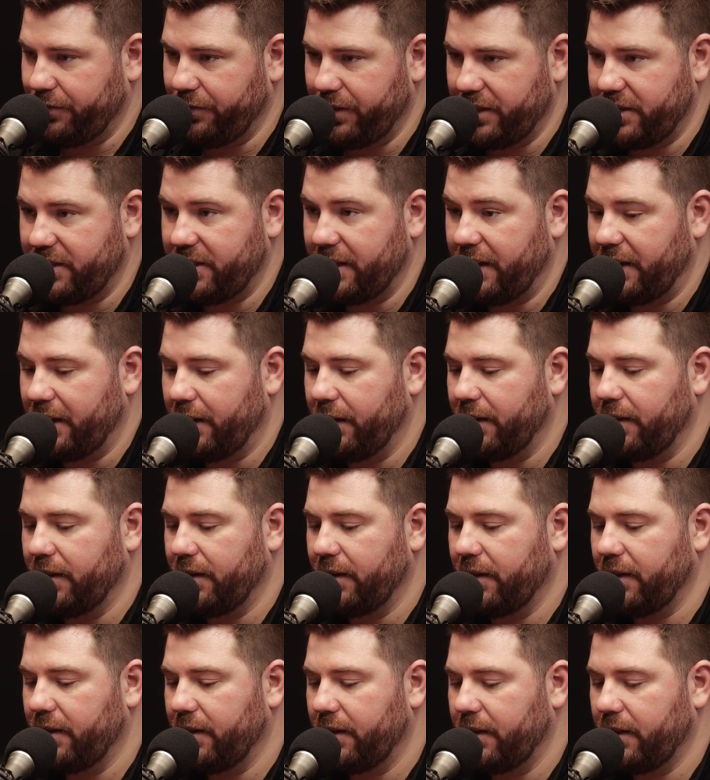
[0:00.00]
We said
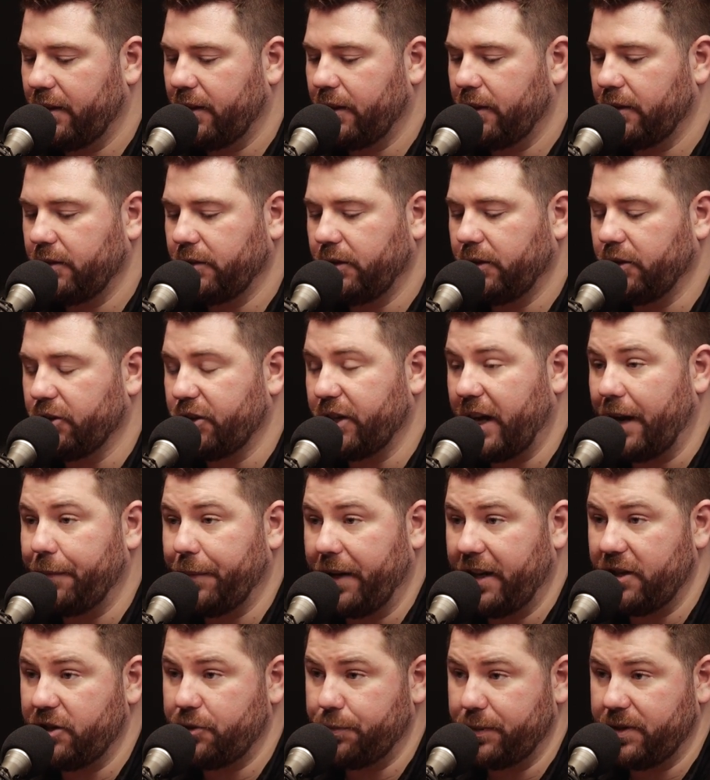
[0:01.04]
your shop
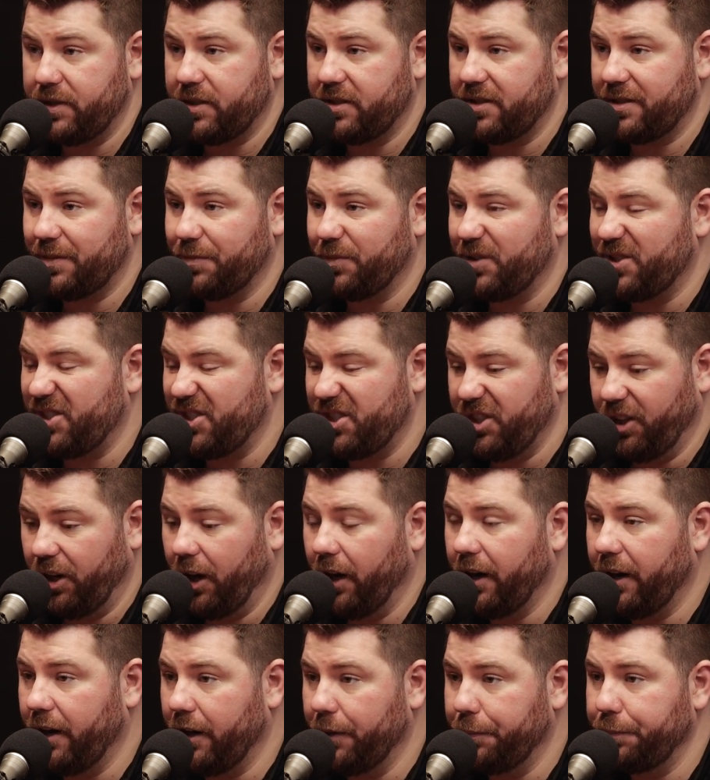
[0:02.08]
management system, which is your
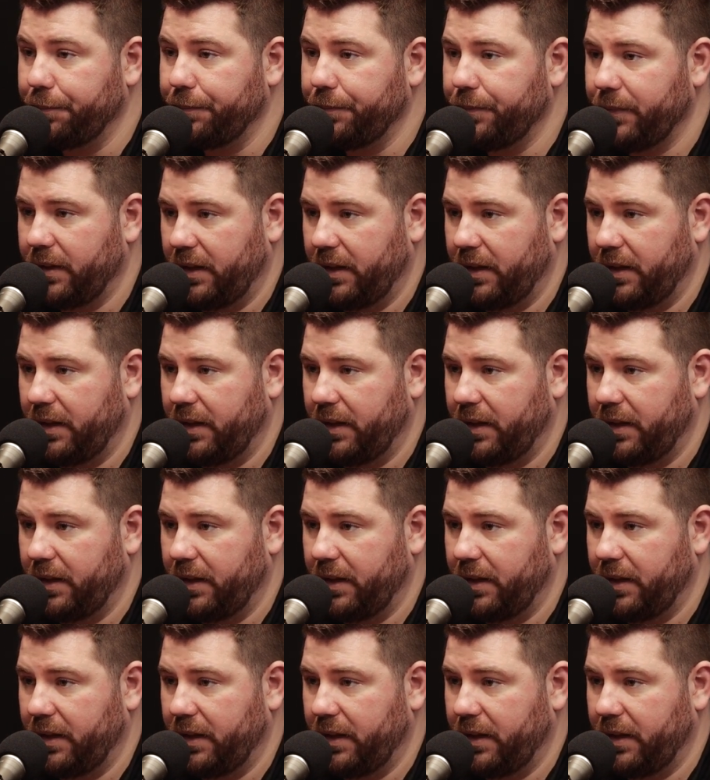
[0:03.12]
hub.